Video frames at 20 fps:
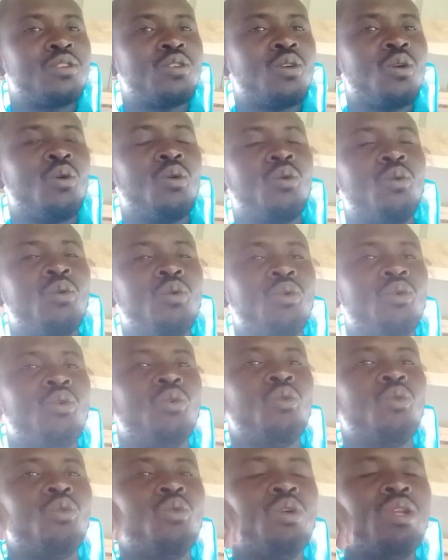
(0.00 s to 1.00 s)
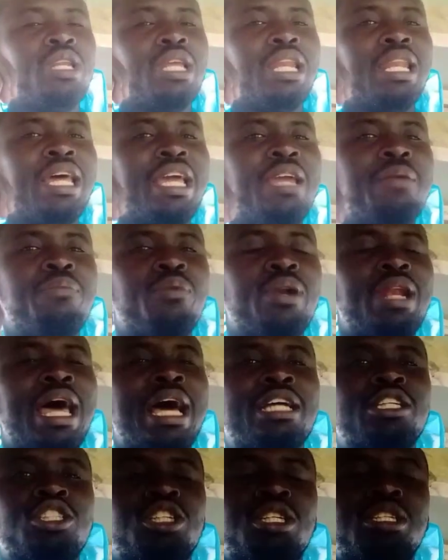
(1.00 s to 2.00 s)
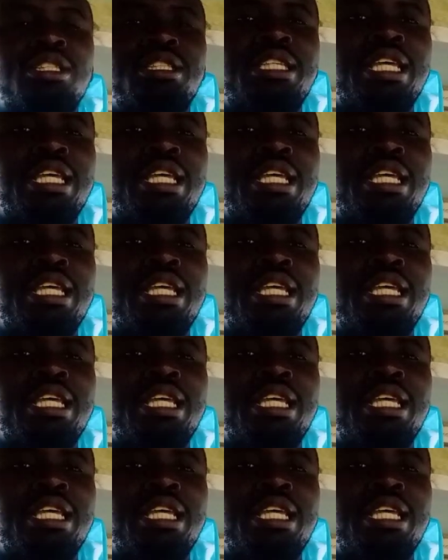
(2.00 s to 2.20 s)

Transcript: So the laying production